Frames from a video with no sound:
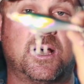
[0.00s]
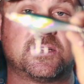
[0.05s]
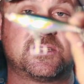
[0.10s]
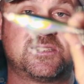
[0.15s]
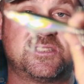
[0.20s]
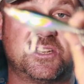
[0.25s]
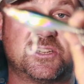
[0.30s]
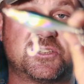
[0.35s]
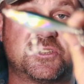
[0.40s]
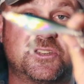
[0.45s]

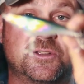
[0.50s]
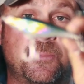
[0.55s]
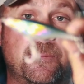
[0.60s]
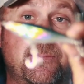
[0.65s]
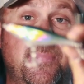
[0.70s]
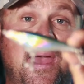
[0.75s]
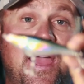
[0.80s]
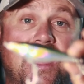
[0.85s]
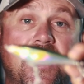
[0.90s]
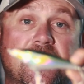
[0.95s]

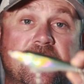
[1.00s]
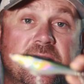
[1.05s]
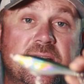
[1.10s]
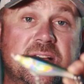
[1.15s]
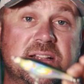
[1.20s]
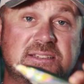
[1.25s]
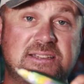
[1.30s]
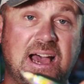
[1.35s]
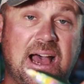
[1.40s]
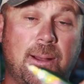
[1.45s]
system bait,
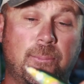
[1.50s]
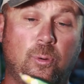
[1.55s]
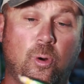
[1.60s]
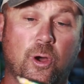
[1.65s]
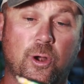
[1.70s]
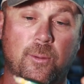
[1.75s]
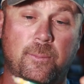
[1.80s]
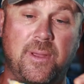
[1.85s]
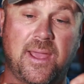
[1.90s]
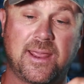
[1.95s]

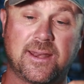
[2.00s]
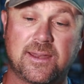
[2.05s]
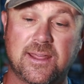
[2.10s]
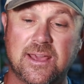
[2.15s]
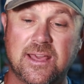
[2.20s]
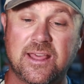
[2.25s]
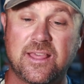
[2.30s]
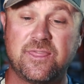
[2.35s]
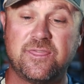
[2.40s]
topwater bait.